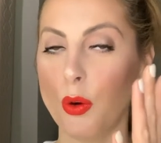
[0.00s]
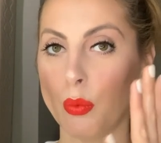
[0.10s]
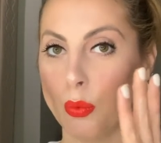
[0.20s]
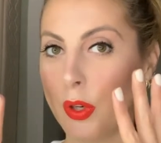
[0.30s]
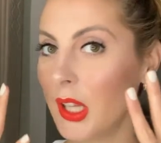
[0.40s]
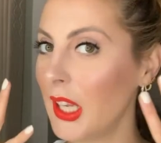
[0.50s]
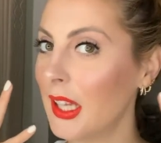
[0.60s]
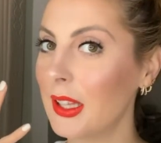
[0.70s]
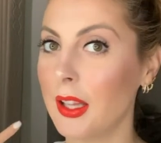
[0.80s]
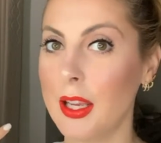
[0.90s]
really
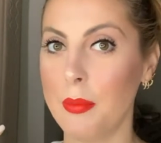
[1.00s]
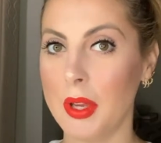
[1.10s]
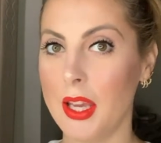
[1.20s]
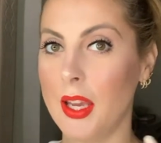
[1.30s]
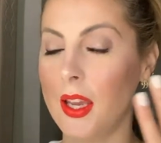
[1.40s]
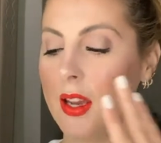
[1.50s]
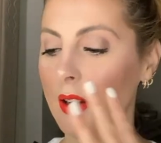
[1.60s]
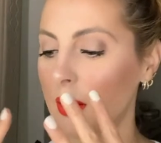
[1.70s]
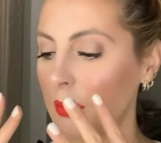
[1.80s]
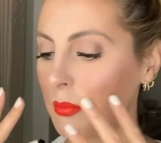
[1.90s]
gleamy,
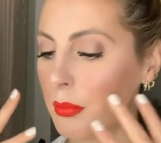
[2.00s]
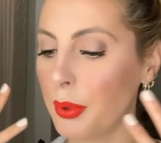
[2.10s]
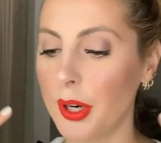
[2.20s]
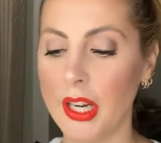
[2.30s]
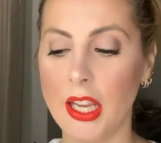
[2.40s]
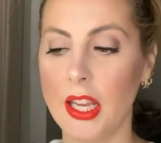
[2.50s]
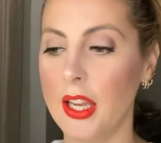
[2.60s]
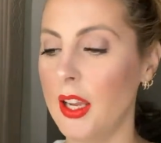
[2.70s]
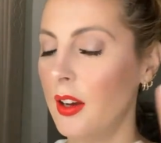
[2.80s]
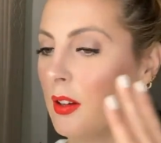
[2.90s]

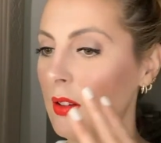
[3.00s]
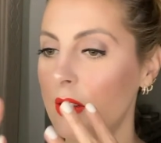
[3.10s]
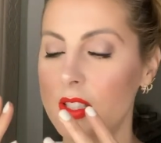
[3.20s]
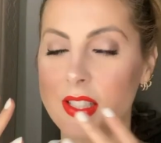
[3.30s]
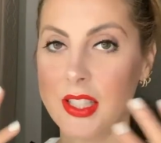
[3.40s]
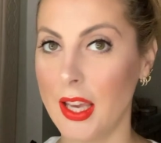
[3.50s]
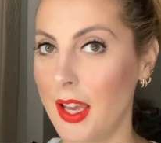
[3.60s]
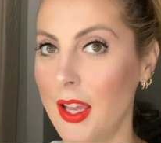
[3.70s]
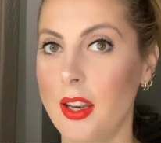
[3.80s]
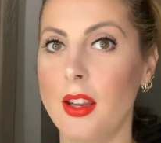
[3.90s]
pretty
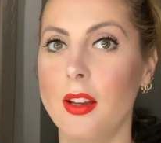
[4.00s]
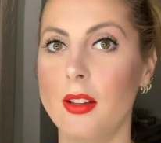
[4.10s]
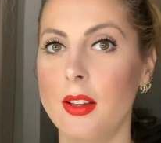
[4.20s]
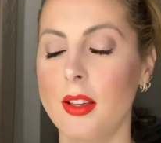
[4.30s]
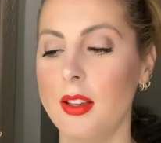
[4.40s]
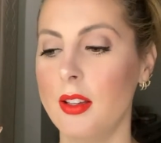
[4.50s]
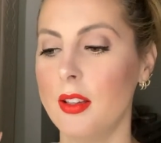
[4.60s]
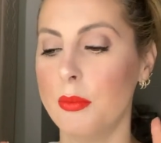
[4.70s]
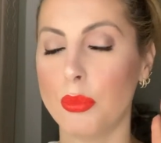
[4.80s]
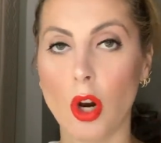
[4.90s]
skin,
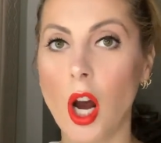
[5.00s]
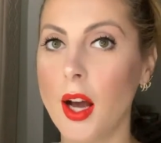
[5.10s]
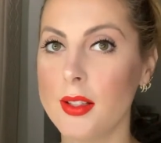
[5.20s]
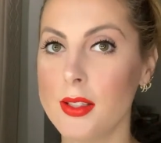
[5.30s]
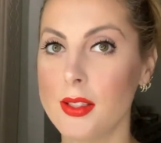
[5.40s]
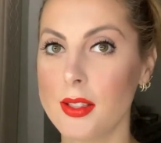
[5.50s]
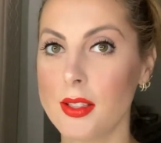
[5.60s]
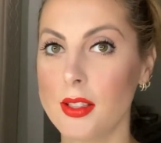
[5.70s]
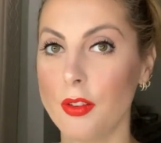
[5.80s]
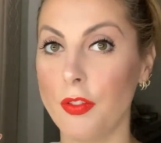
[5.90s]

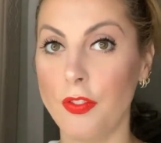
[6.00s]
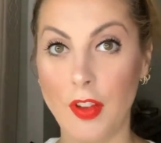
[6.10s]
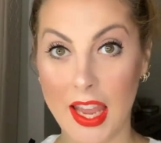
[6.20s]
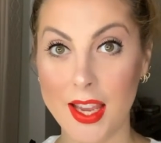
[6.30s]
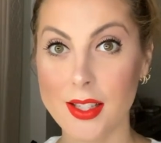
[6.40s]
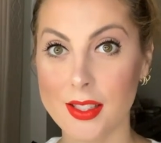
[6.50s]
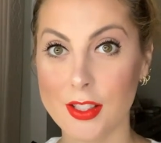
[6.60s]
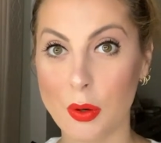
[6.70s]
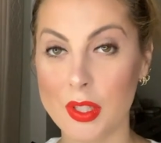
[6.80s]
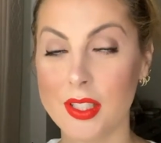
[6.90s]
bronzed face,
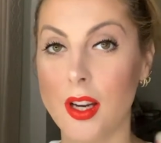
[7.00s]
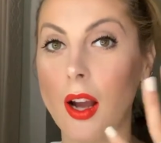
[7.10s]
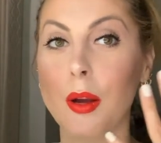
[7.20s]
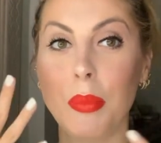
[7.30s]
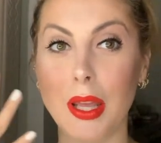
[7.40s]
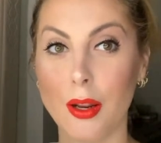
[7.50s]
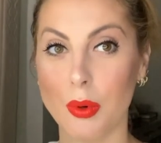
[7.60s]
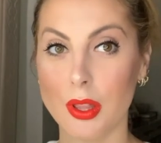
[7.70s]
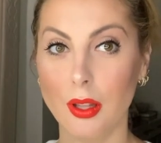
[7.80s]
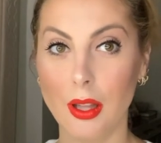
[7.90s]
so it's not competing
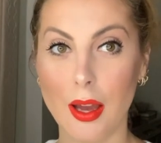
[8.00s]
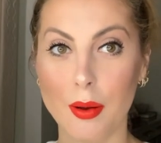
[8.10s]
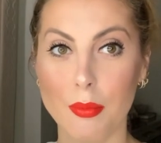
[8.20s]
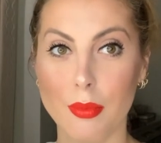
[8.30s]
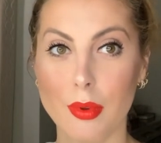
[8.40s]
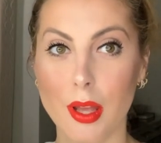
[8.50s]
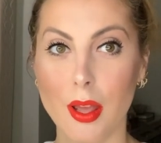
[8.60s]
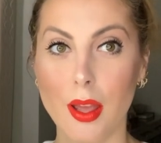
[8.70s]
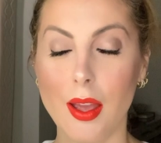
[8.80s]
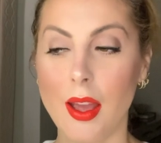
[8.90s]
with the lip.
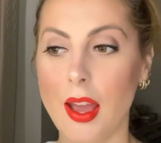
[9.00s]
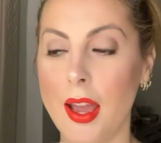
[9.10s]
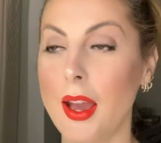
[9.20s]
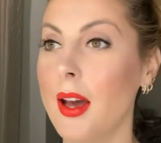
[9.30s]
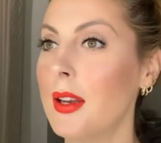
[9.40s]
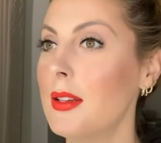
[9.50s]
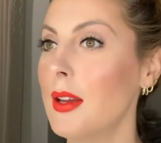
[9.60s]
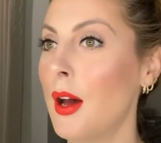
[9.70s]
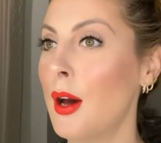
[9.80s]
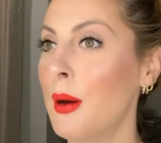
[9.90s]

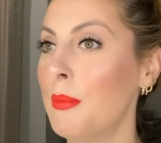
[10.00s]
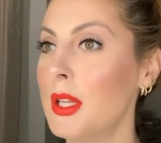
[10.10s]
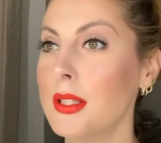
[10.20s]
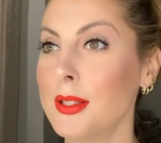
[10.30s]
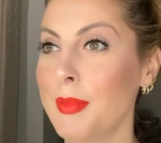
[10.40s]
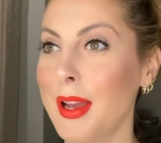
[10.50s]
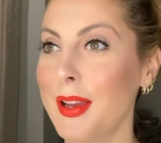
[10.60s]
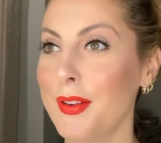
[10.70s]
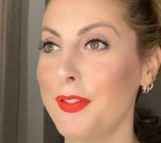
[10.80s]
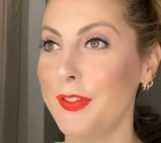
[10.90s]
And um, this is
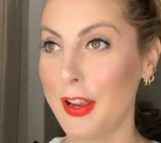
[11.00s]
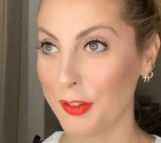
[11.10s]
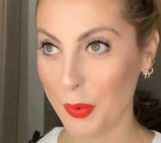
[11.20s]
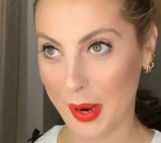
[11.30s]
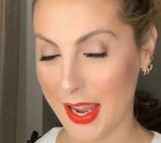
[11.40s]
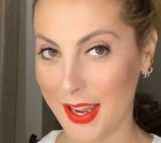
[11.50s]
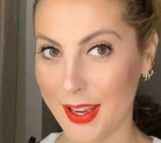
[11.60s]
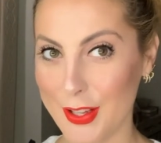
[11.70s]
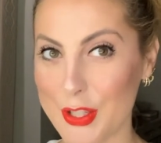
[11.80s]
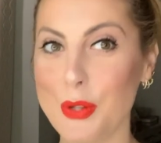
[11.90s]
my favorite
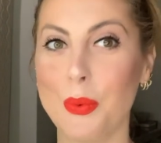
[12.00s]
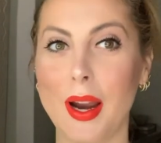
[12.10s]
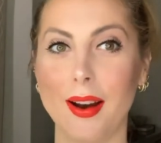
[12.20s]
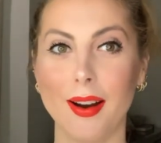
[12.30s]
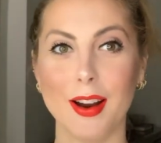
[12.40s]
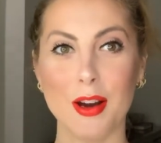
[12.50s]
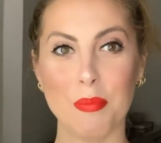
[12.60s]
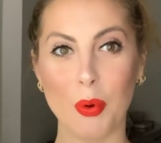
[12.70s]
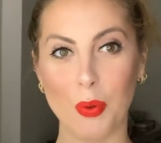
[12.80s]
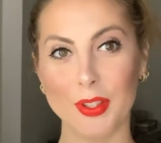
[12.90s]
way to wear a
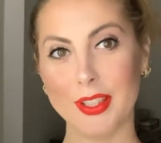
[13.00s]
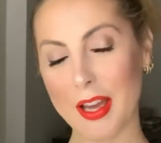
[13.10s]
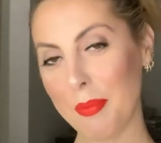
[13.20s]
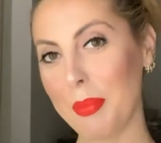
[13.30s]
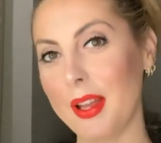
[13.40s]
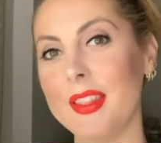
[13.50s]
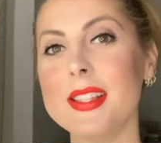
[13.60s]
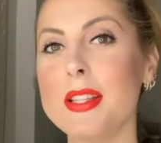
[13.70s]
bold lip in the